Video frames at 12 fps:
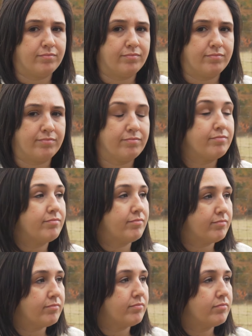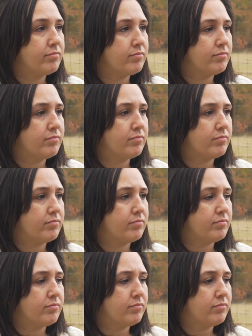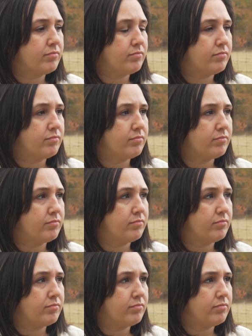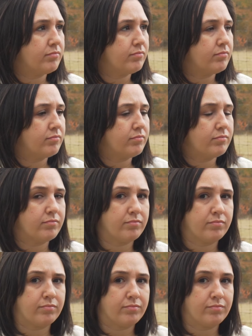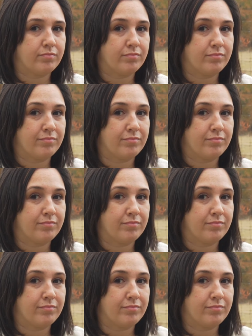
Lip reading: No words are spoken by the person on screen.